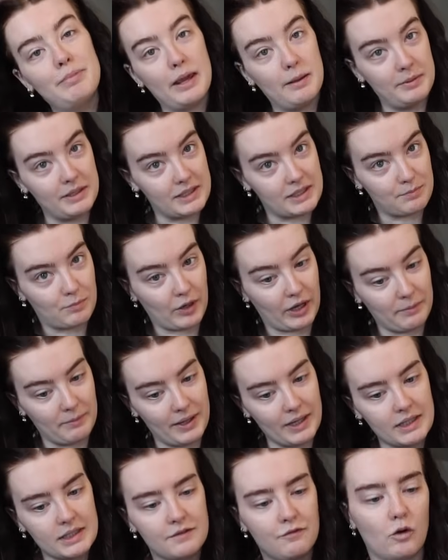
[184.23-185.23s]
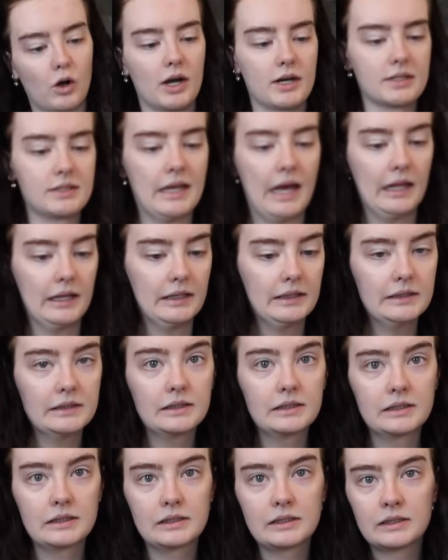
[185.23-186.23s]
baby spring mix for our
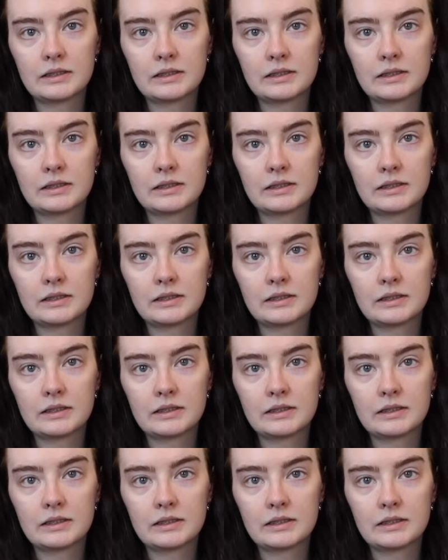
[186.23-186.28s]
salads.